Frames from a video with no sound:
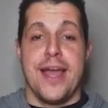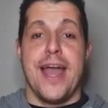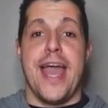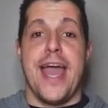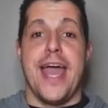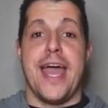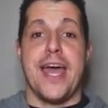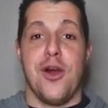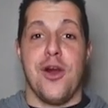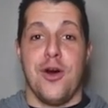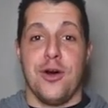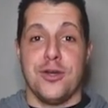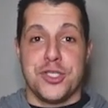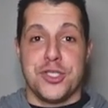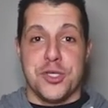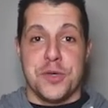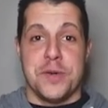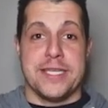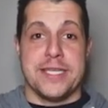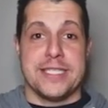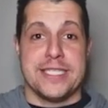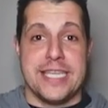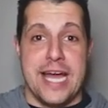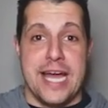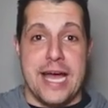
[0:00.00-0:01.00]
And also
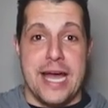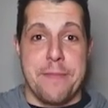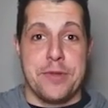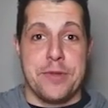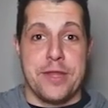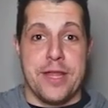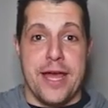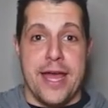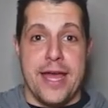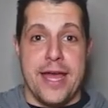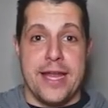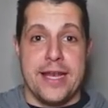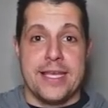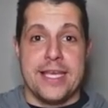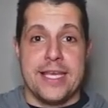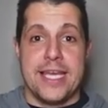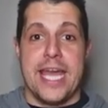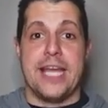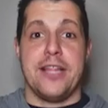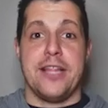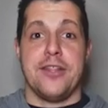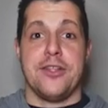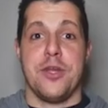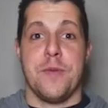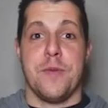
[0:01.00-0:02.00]
on top of that,
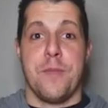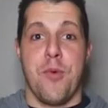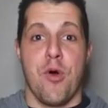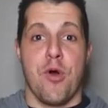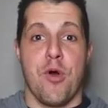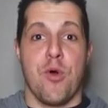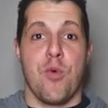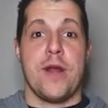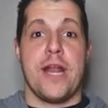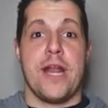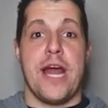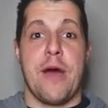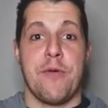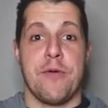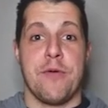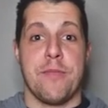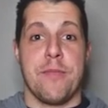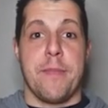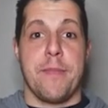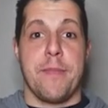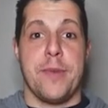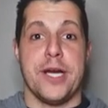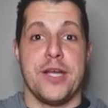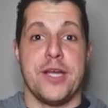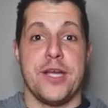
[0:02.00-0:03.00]
Kalen Deboer went on with
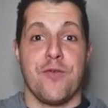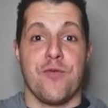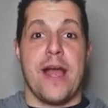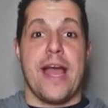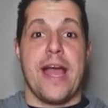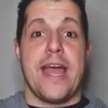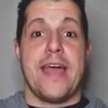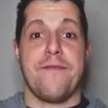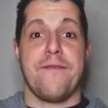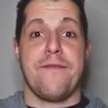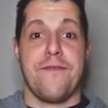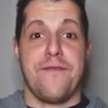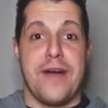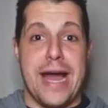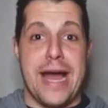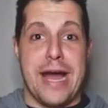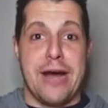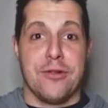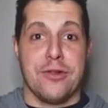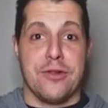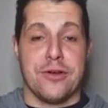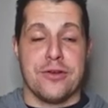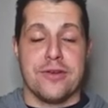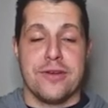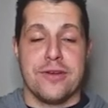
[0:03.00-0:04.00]
my buddy Ryan
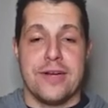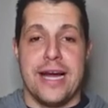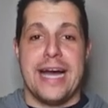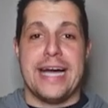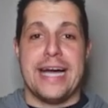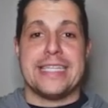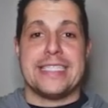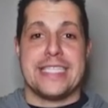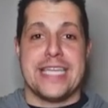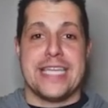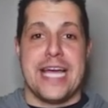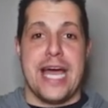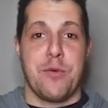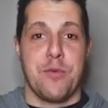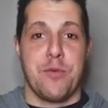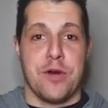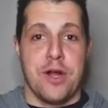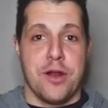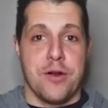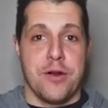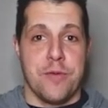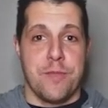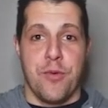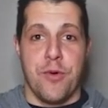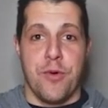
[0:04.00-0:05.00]
Fowler on Tide
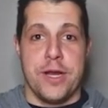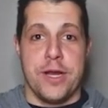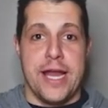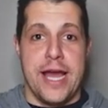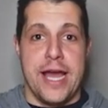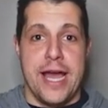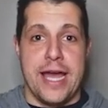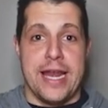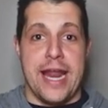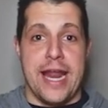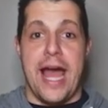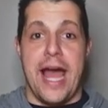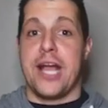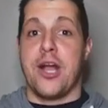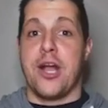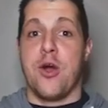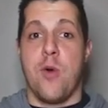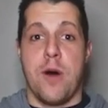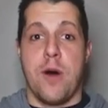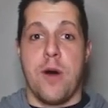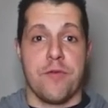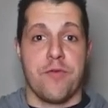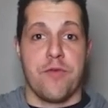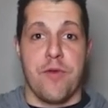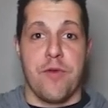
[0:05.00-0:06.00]
100.9. I go
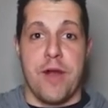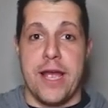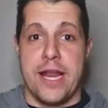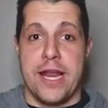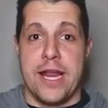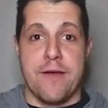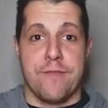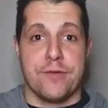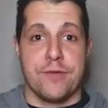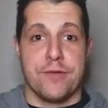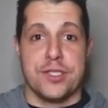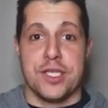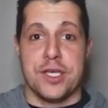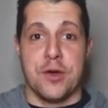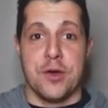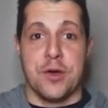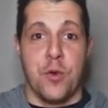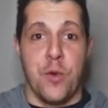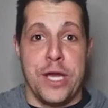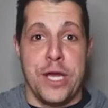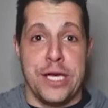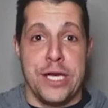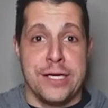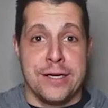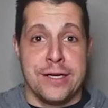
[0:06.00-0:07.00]
on with Ryan every single
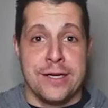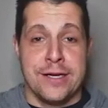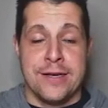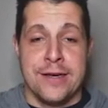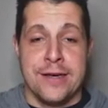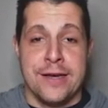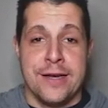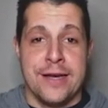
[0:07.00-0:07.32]
week.